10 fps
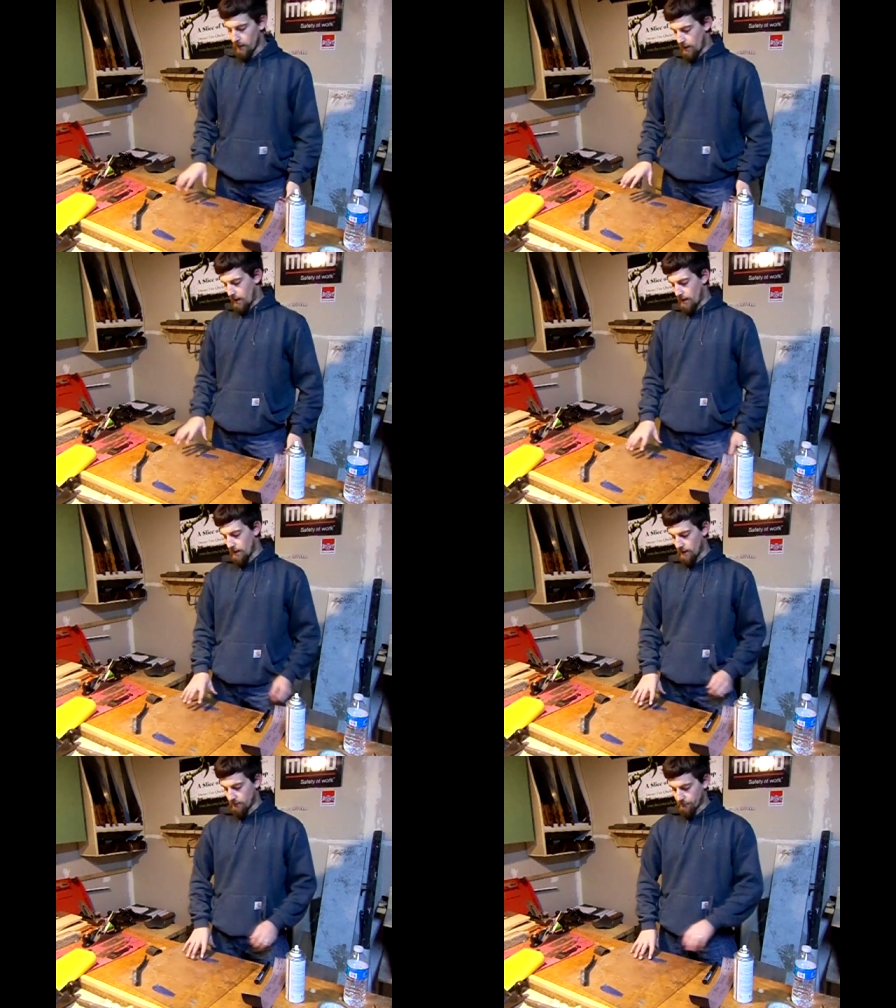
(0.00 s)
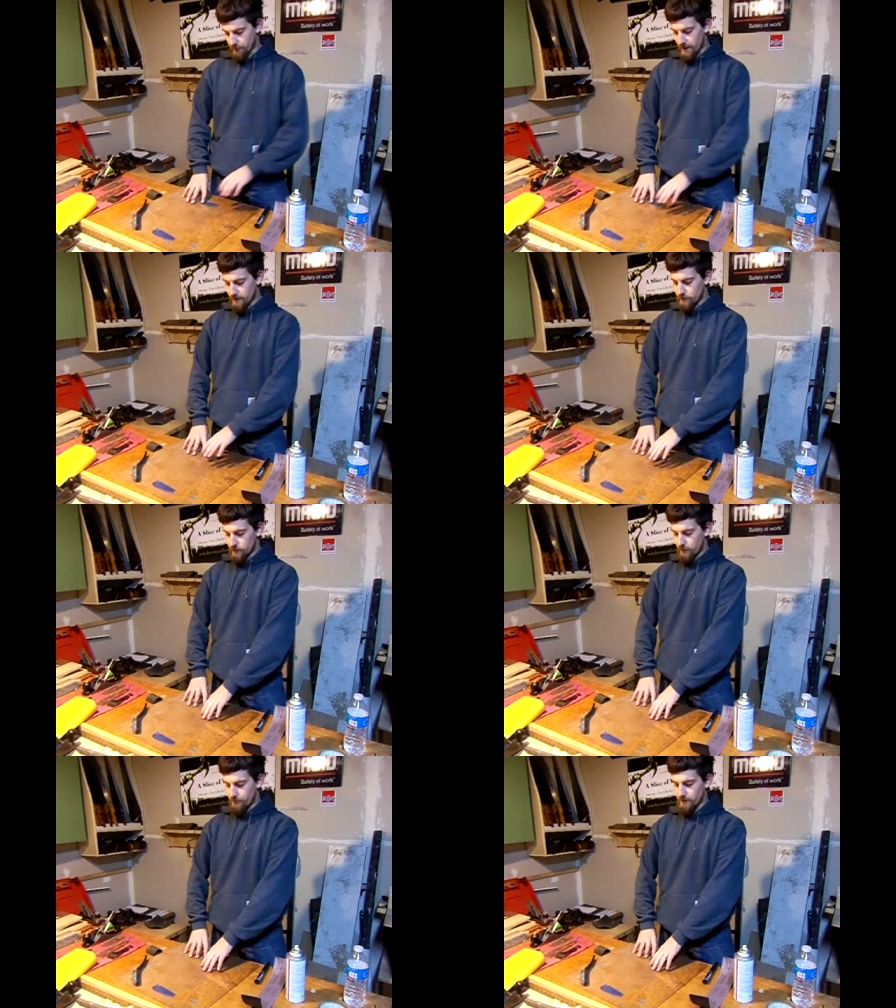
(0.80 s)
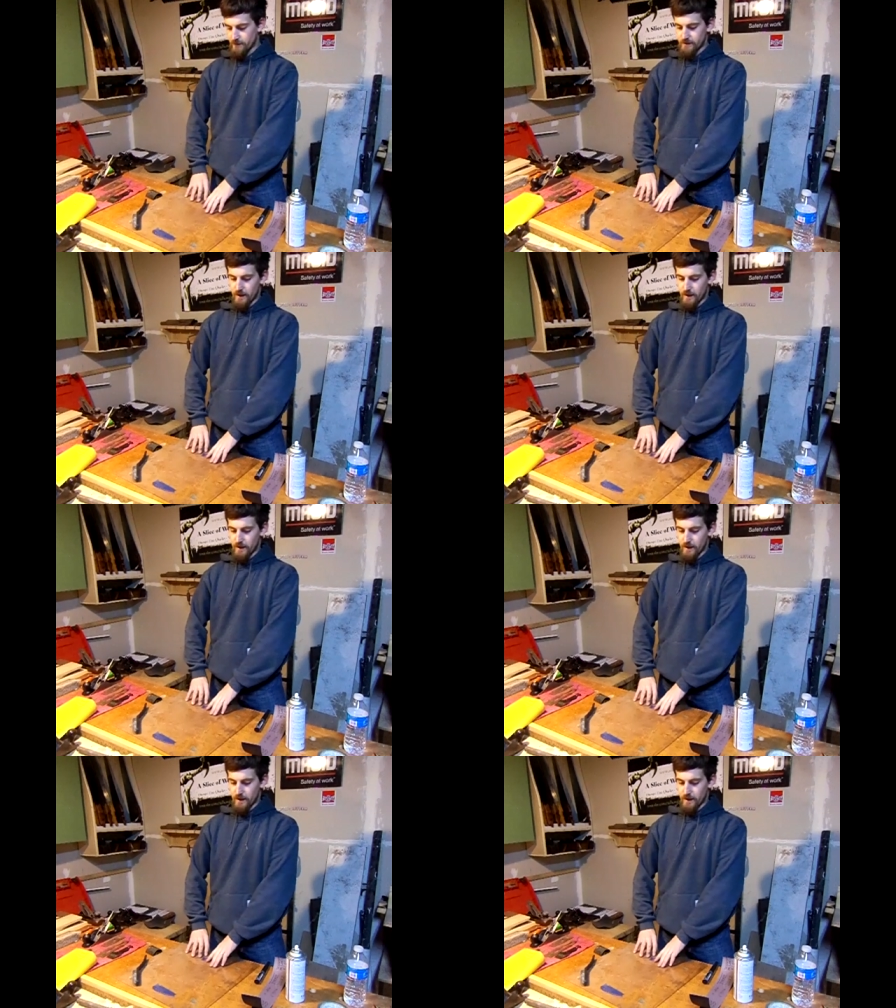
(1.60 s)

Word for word: a flat surface.